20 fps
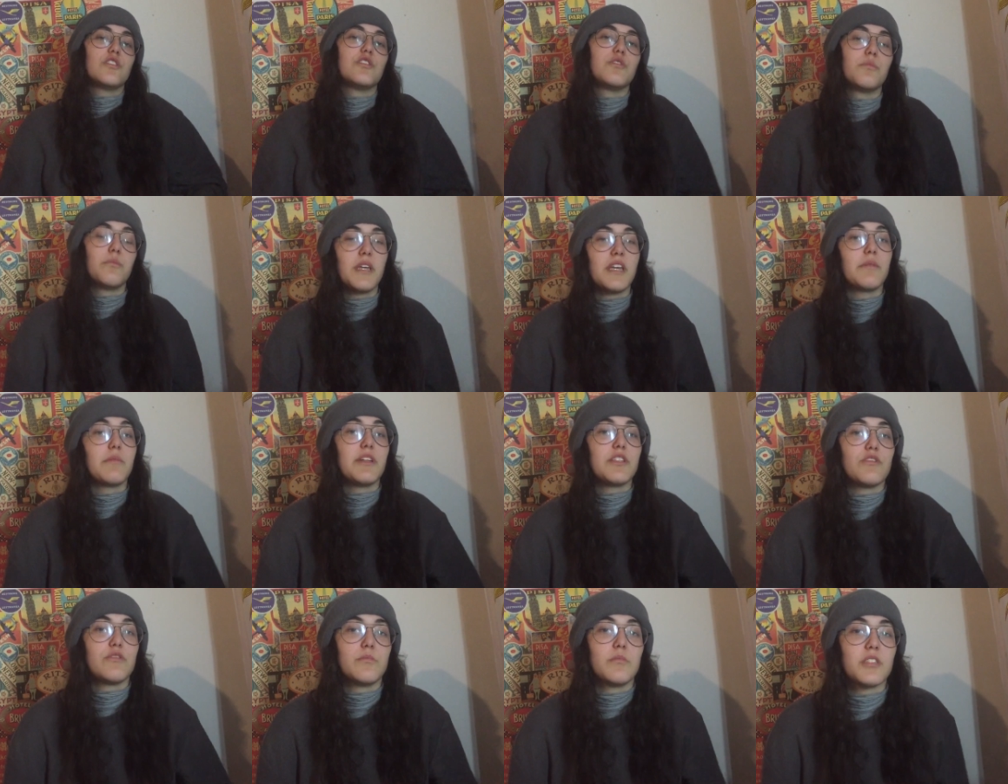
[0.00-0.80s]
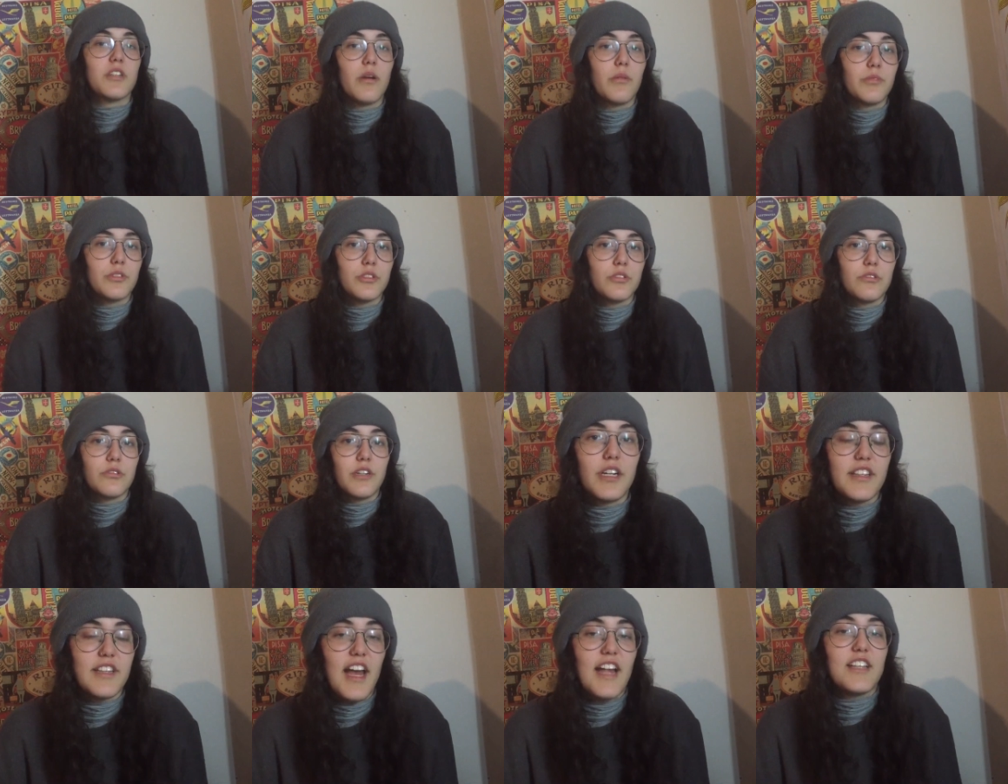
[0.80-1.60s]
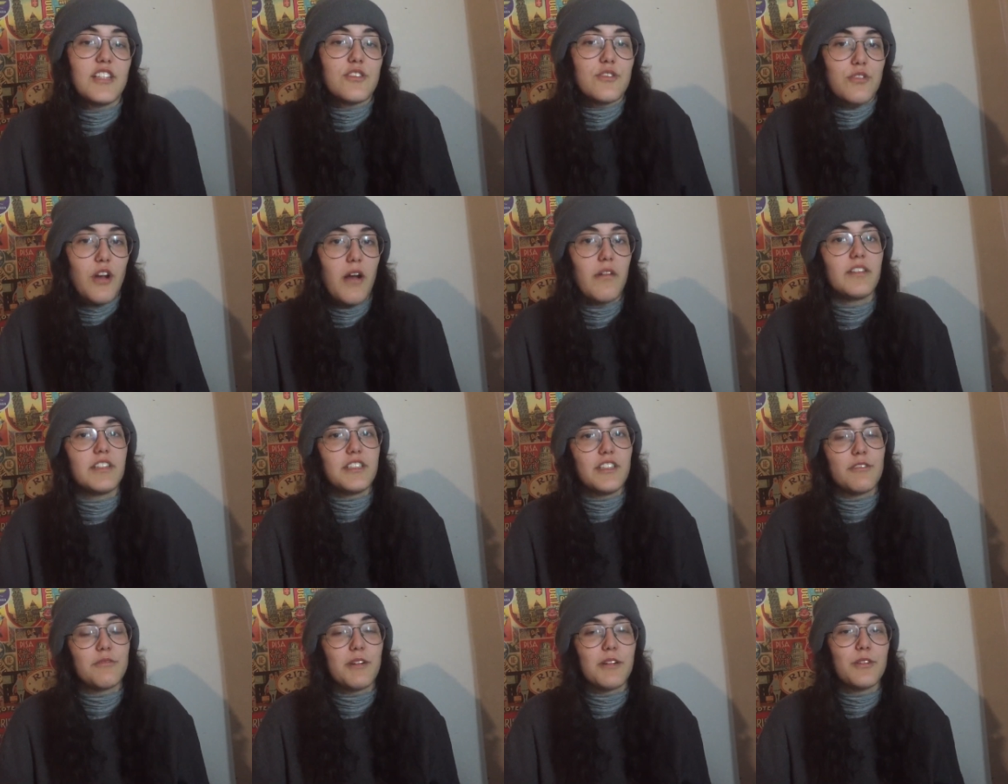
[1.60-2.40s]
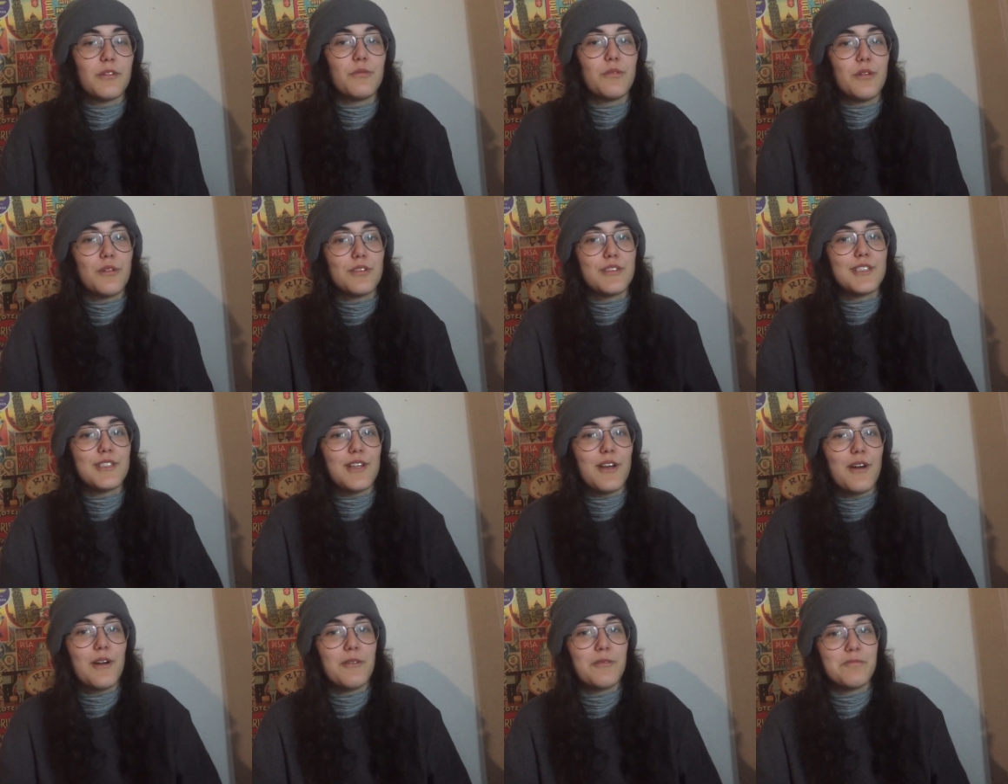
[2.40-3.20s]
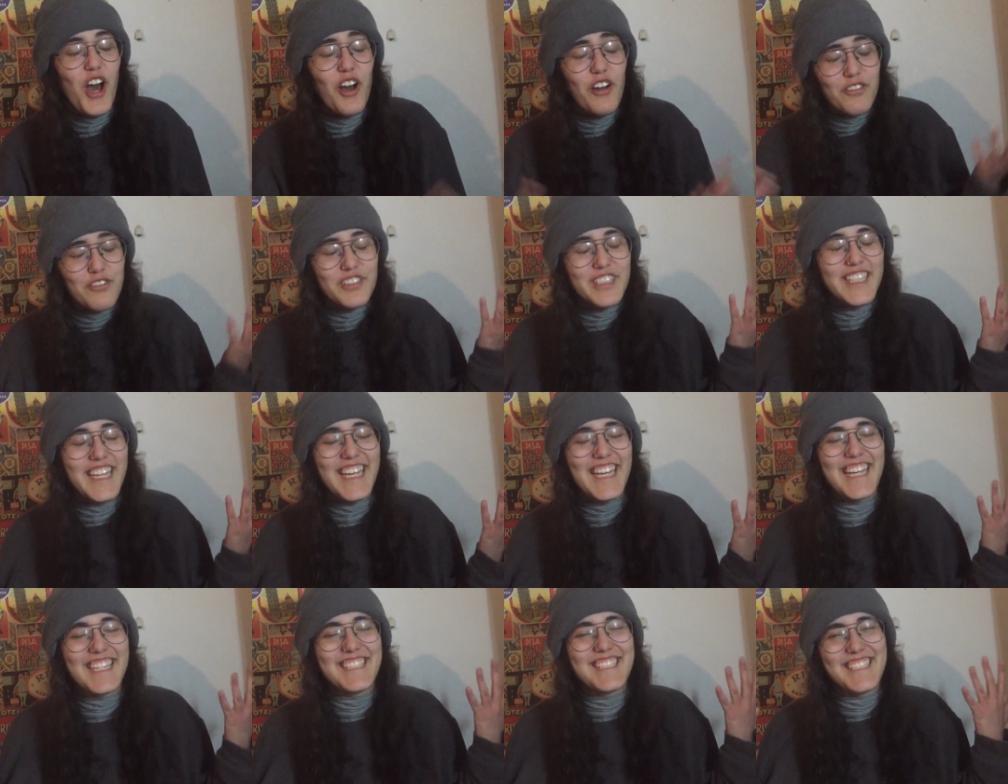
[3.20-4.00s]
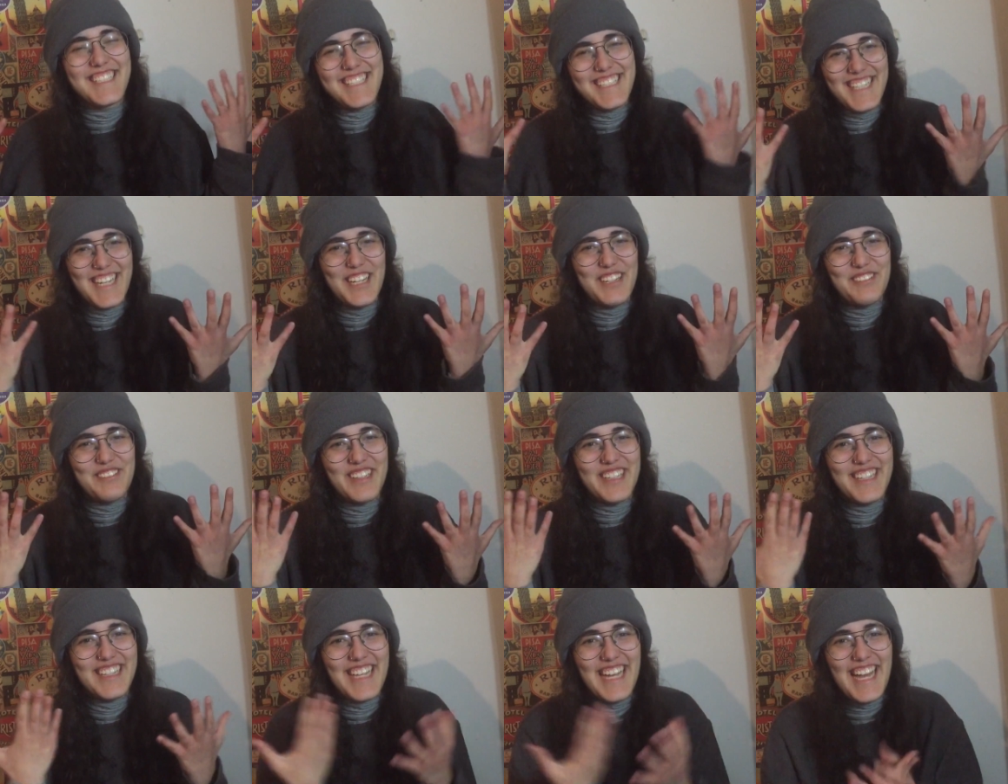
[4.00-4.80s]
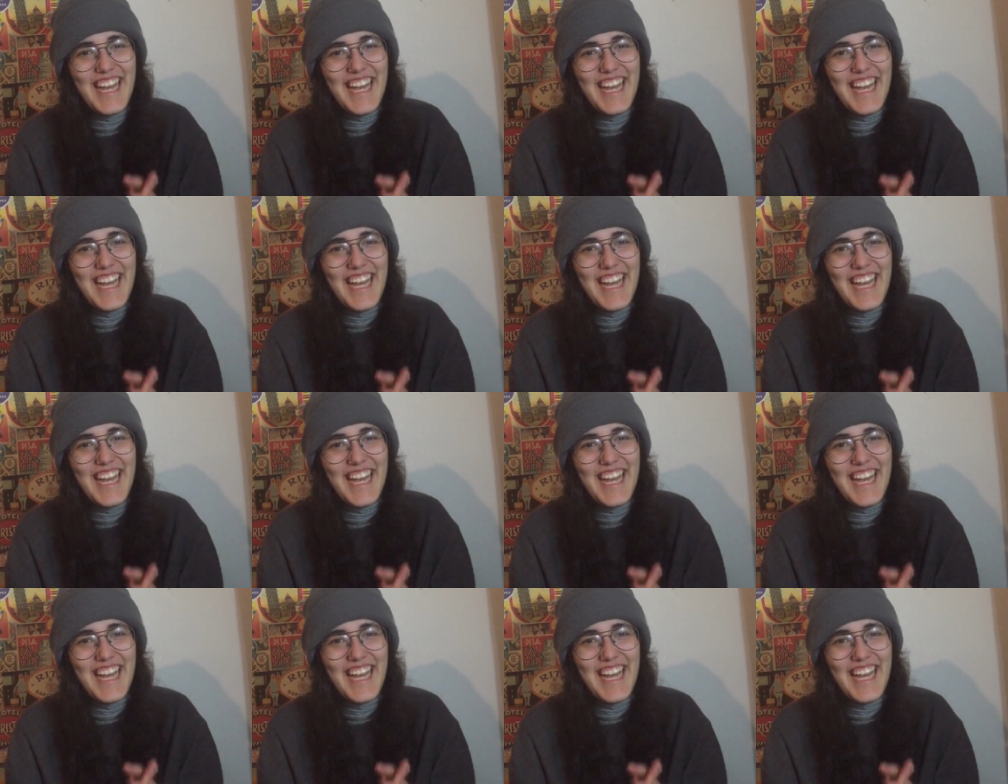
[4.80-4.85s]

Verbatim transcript: to make my dreams come true and that is traveling around the world so hopefully I get to see it one